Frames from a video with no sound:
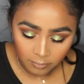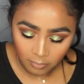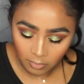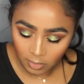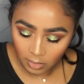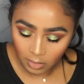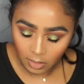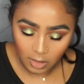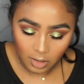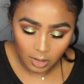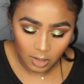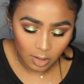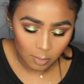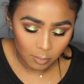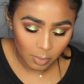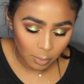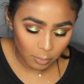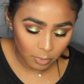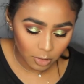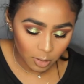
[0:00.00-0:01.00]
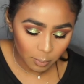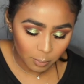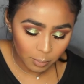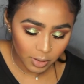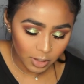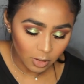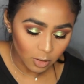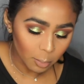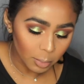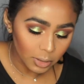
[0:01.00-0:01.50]
I'm going to
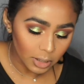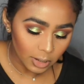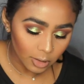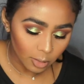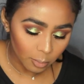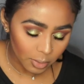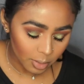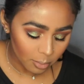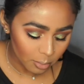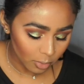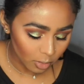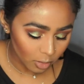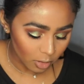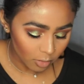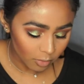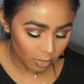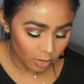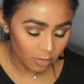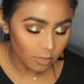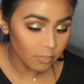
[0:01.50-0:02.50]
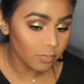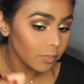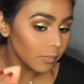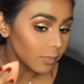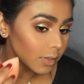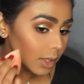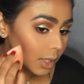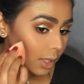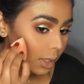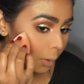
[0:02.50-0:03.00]
pick up a little bit more
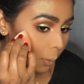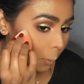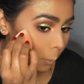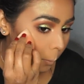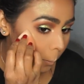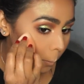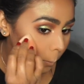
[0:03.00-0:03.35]
of the